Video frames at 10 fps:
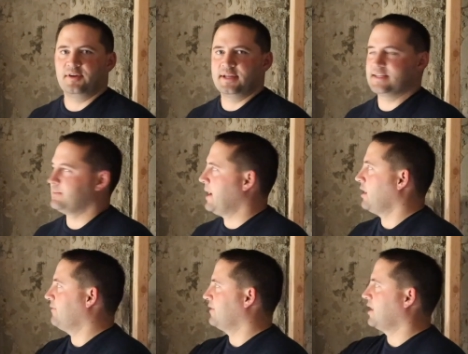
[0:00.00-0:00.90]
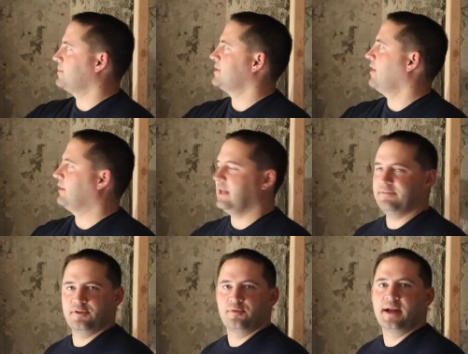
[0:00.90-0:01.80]
It doesn't matter if it comes down the
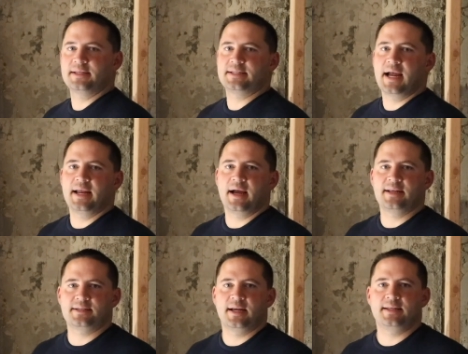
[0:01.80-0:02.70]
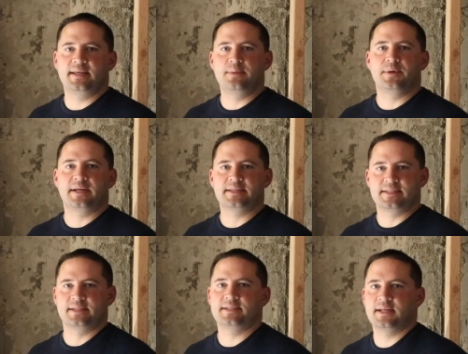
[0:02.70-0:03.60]
left or the right side. I just like to keep it
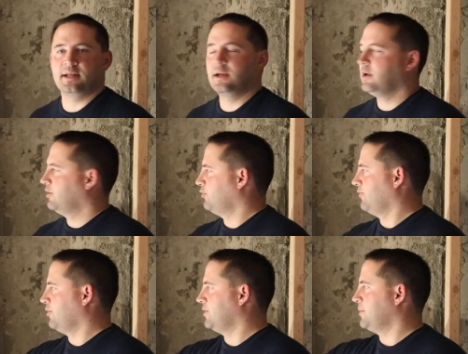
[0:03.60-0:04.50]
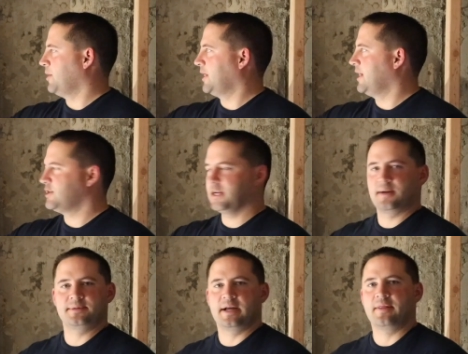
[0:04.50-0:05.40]
consistent. So if your demarcation
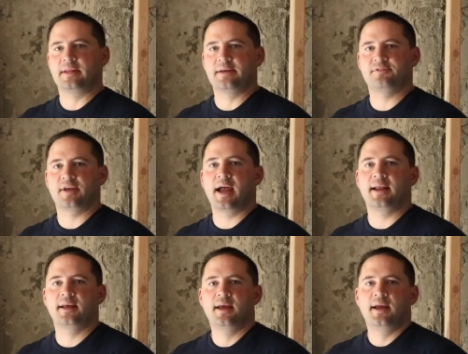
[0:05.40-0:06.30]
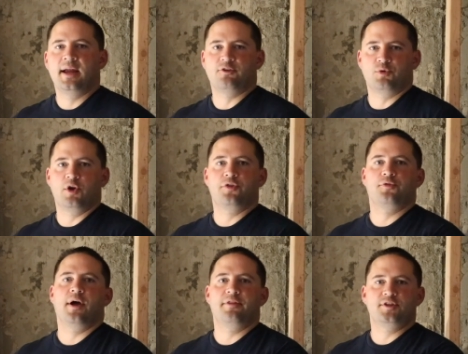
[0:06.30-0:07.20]
comes down the left side, as we go
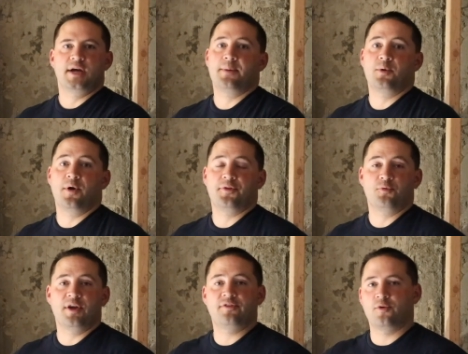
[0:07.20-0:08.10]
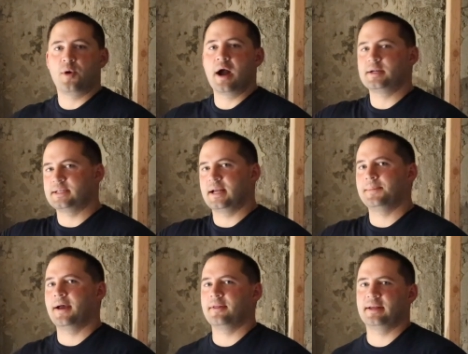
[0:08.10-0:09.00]
throughout the job, we want the rest of the wires to come
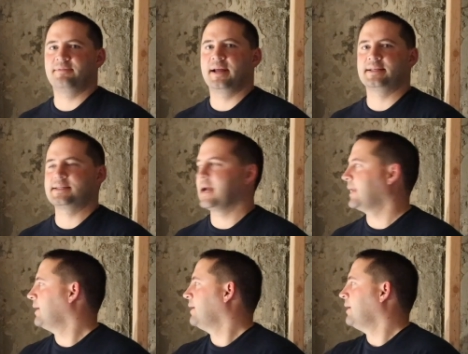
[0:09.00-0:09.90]
down the left-hand side.